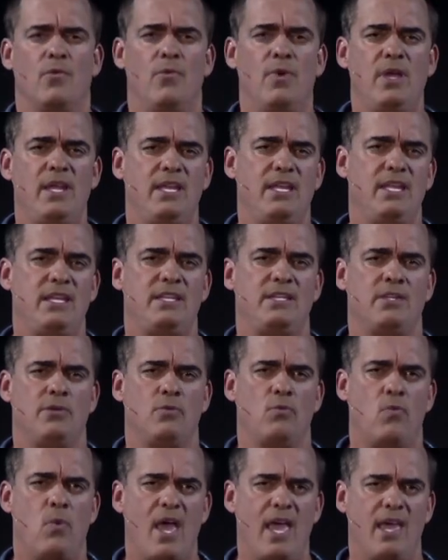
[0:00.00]
We need to
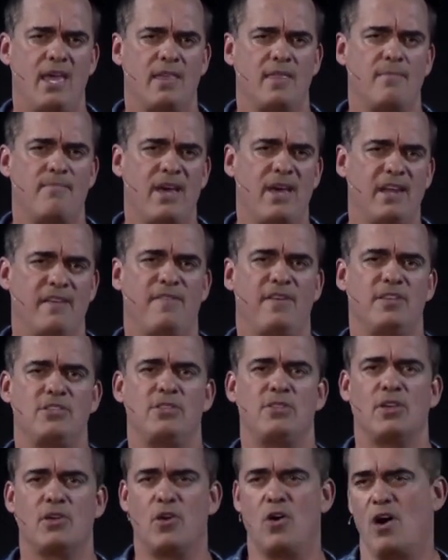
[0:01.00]
weigh the
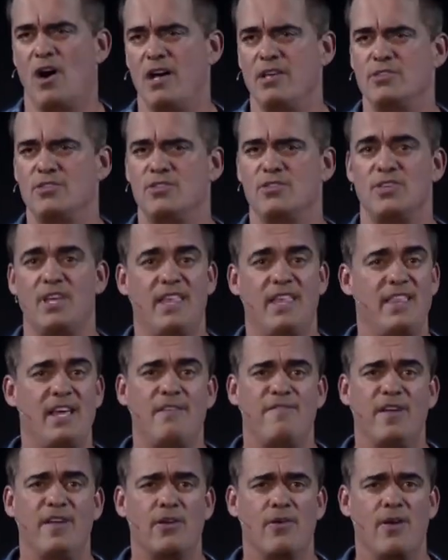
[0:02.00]
benefits and the costs and then
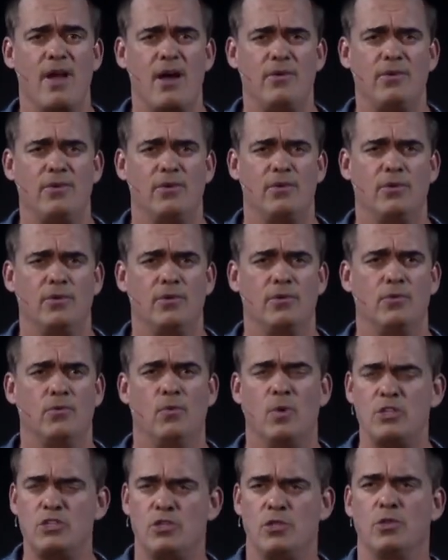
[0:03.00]
figure out
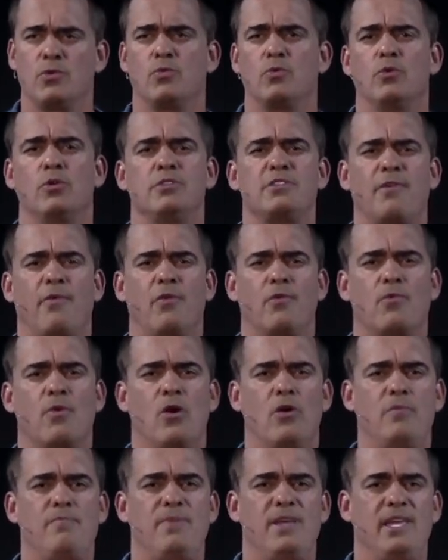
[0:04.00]
what should the rules of the
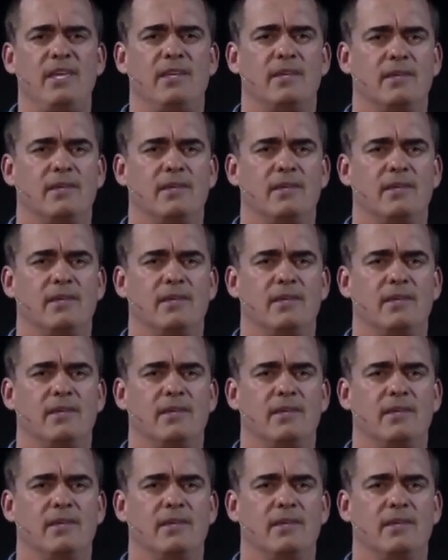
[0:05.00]
road be.